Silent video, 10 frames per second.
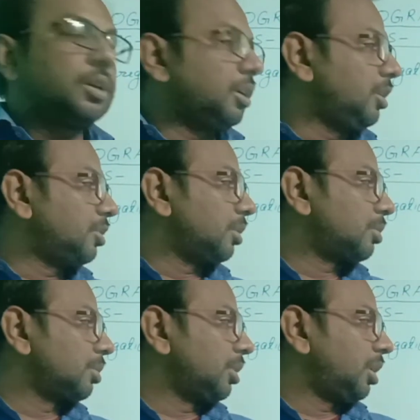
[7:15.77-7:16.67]
is
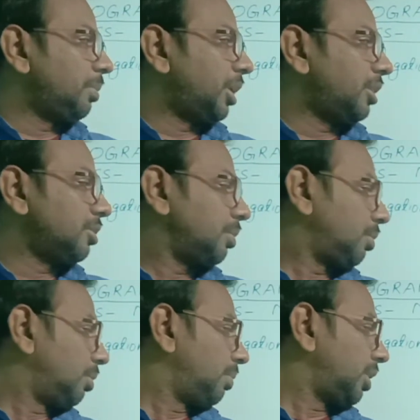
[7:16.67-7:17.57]
also named as
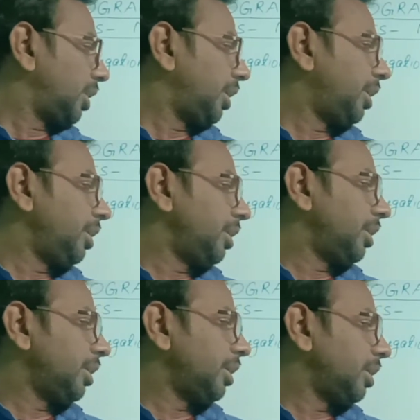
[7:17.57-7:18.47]
overhead
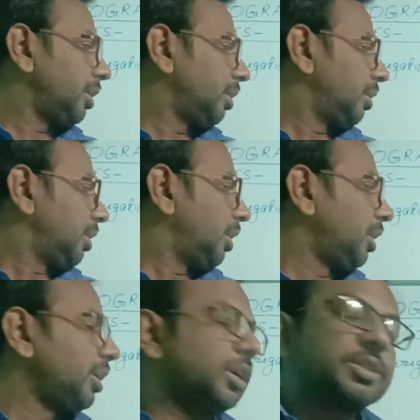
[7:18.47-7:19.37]

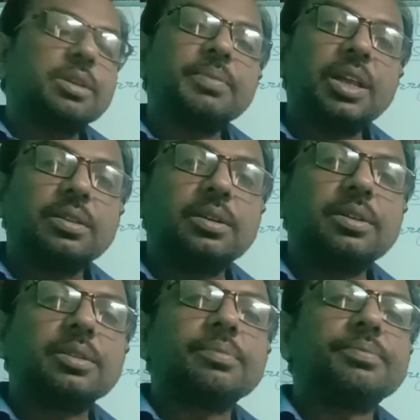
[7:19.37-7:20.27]
irrigation method.